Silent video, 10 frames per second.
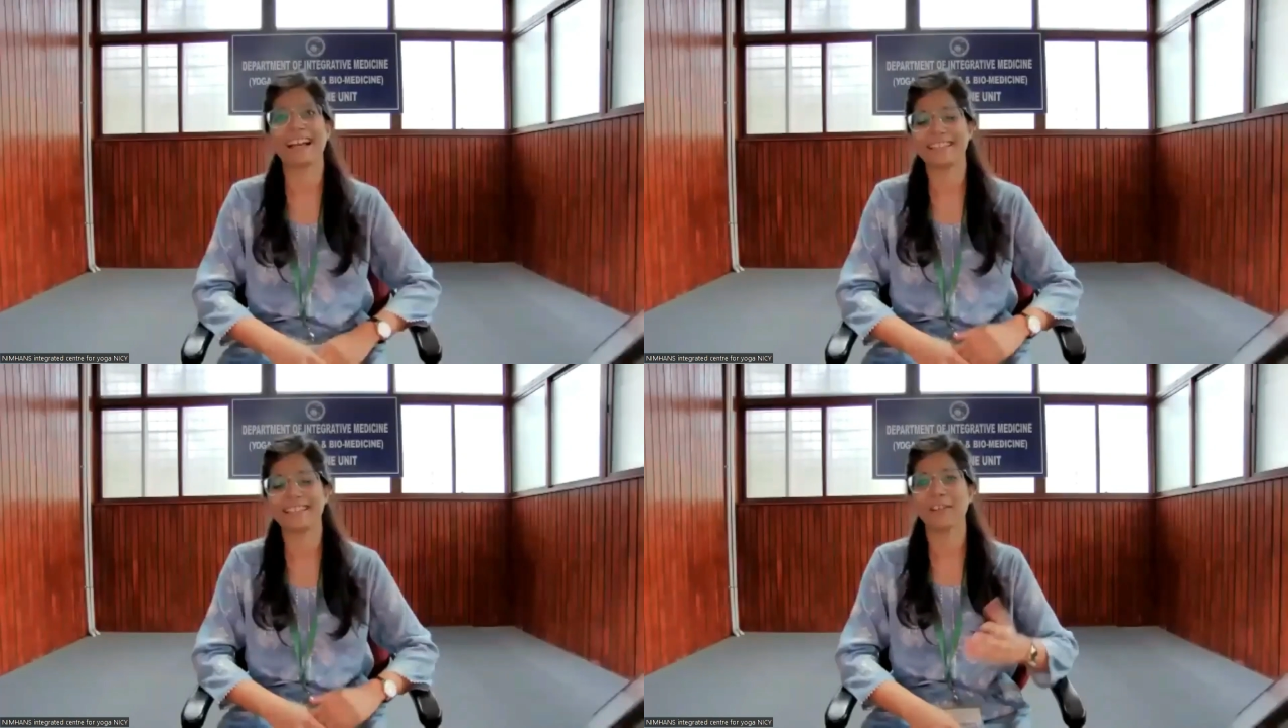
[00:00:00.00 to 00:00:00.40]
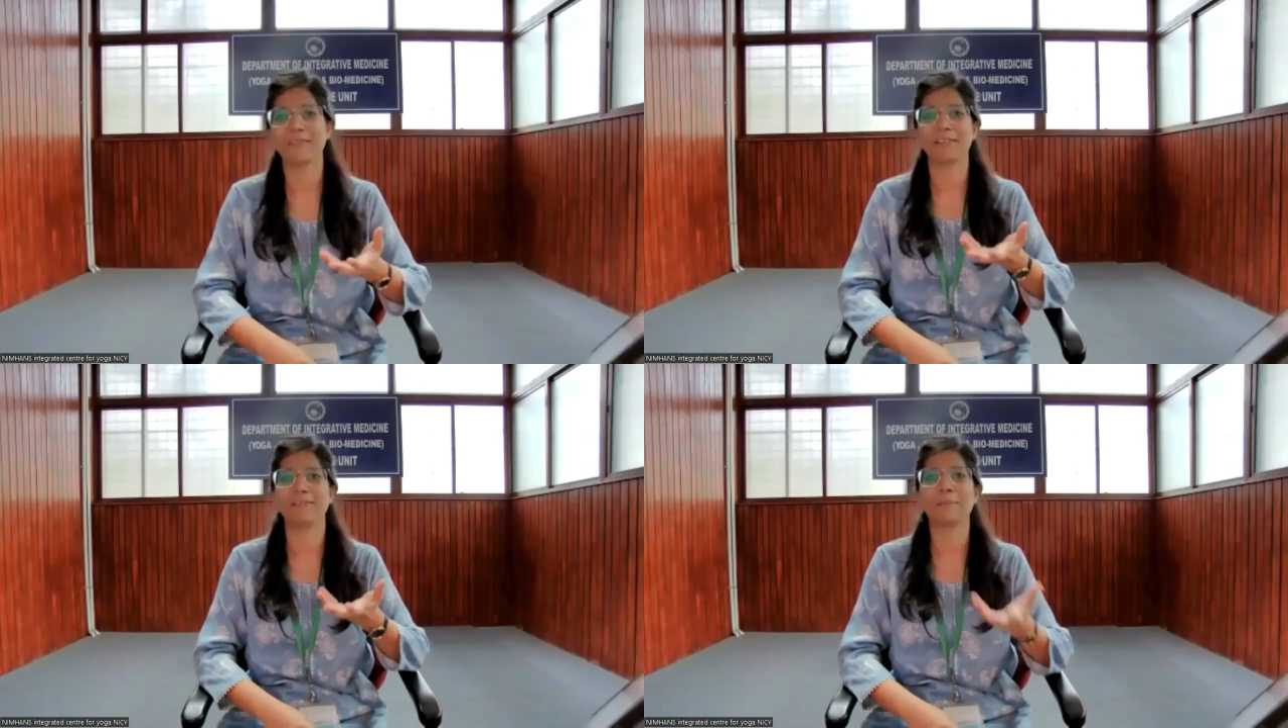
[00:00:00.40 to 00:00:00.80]
I think you
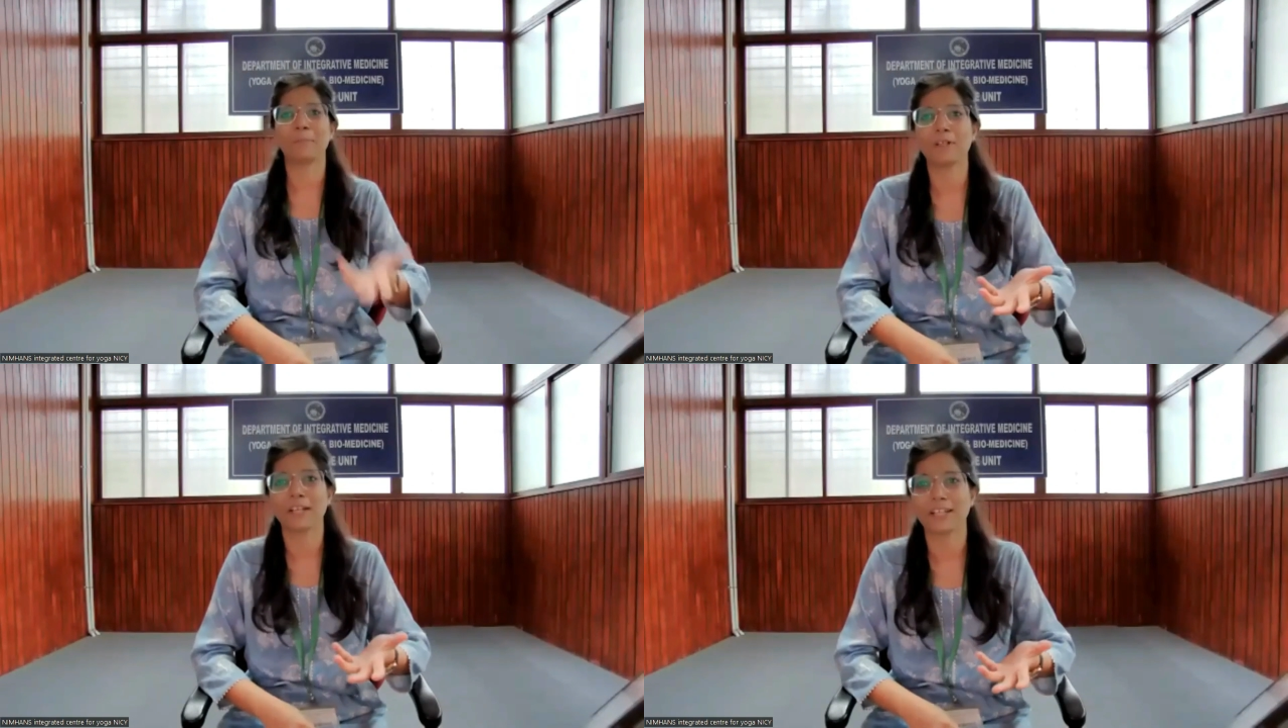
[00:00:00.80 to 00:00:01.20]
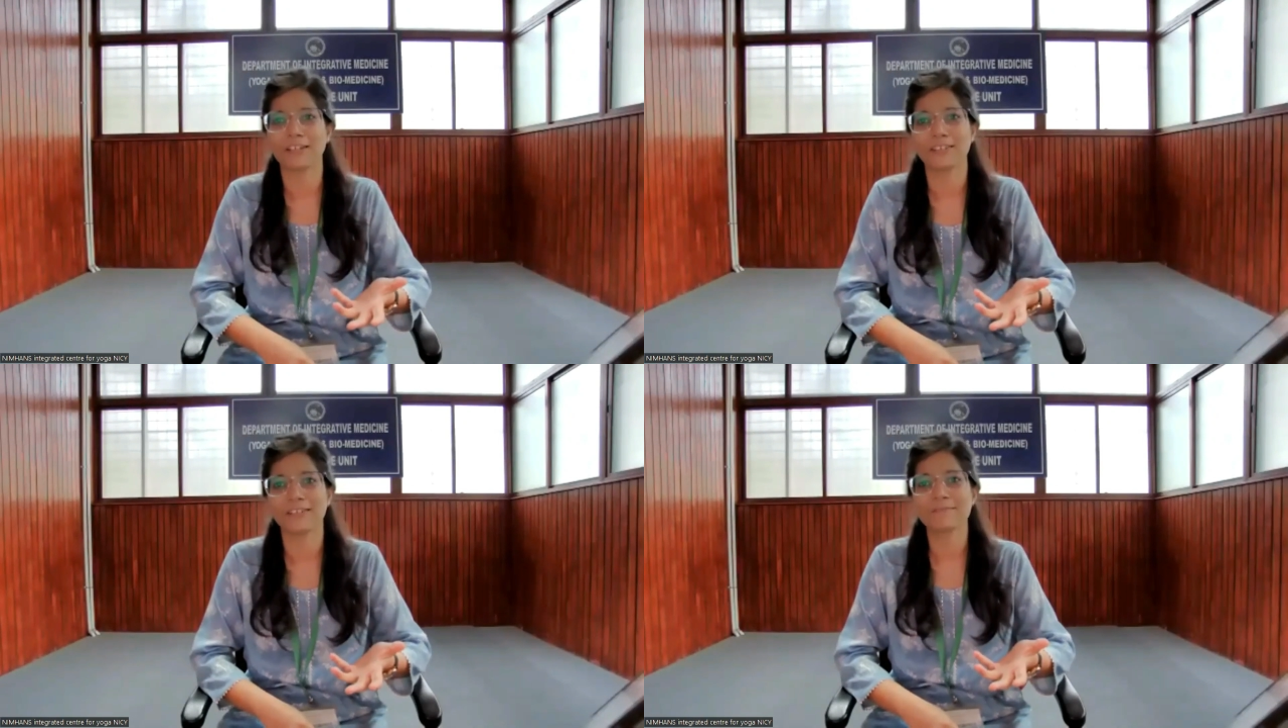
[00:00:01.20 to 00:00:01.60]
very well put it,
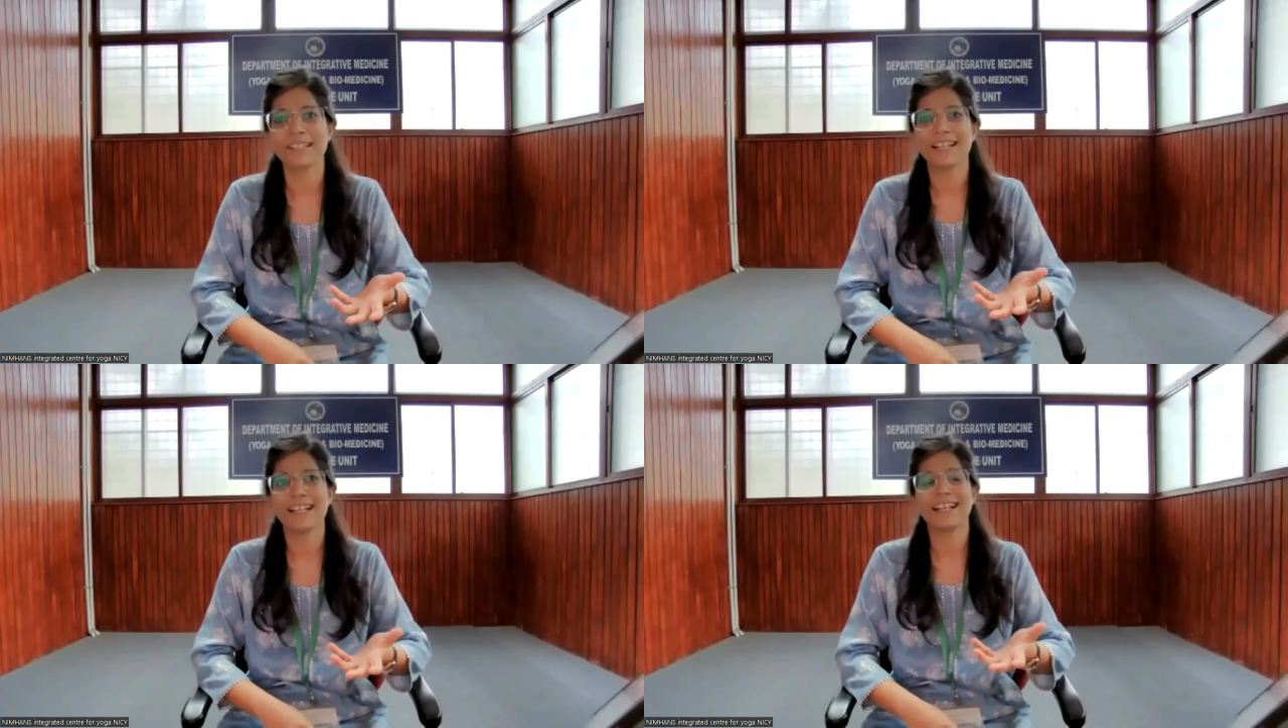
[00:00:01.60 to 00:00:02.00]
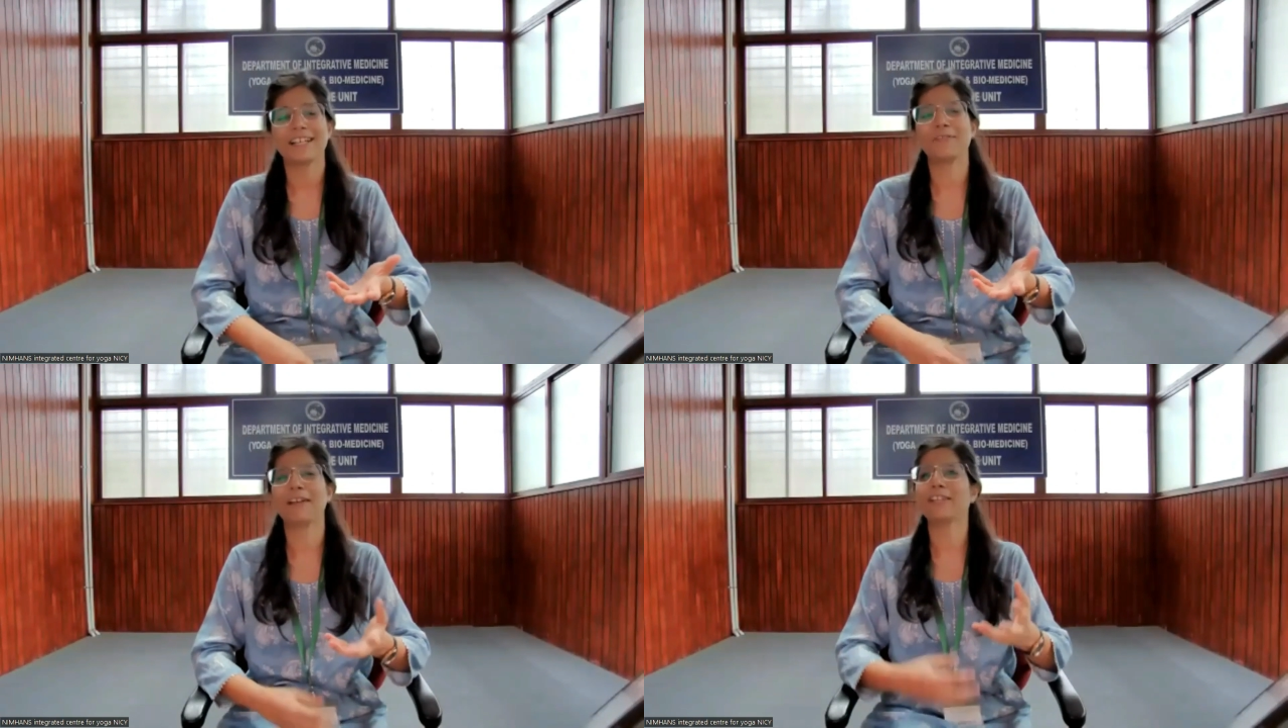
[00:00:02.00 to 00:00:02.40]

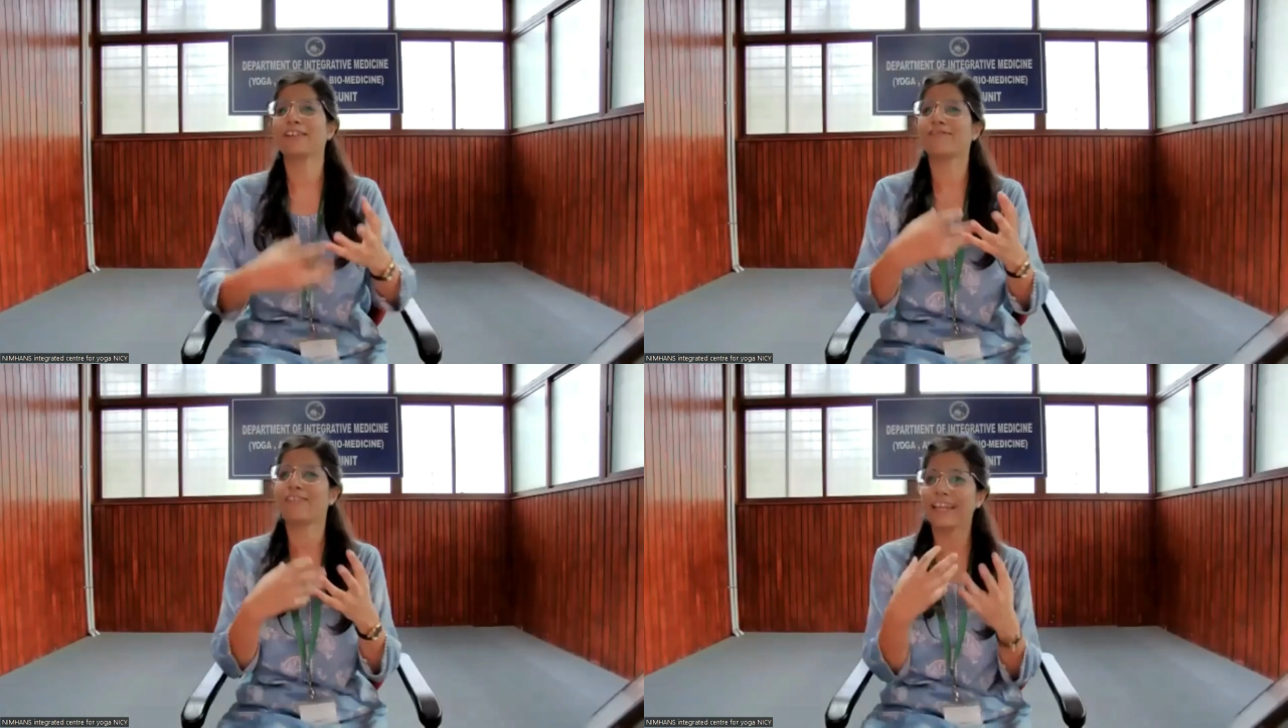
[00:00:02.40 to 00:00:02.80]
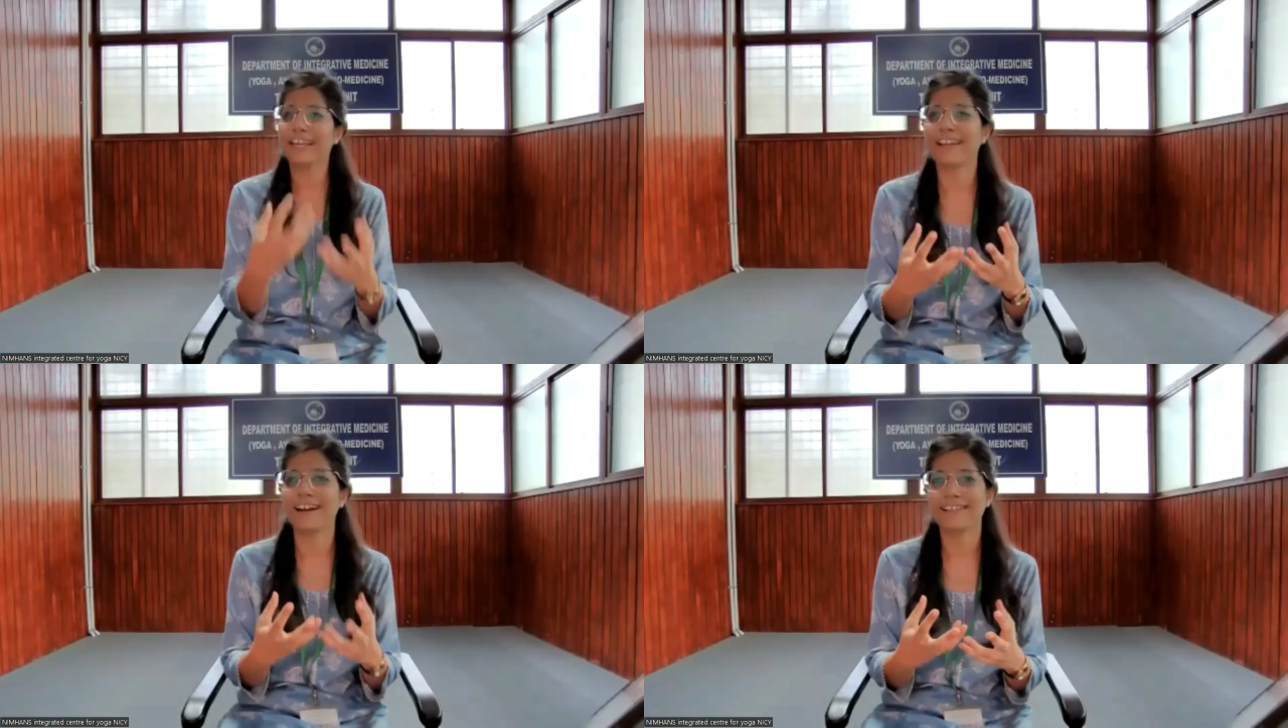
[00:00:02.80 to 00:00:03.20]
when you're very
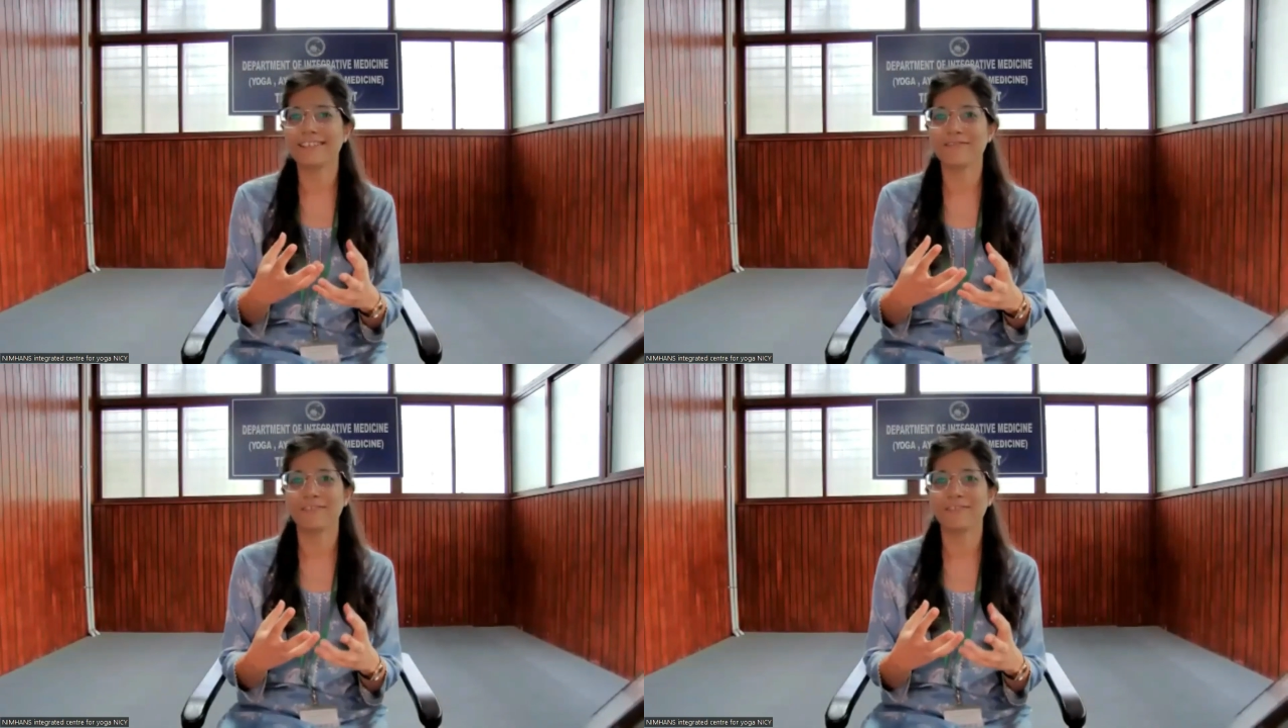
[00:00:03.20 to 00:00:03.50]
young,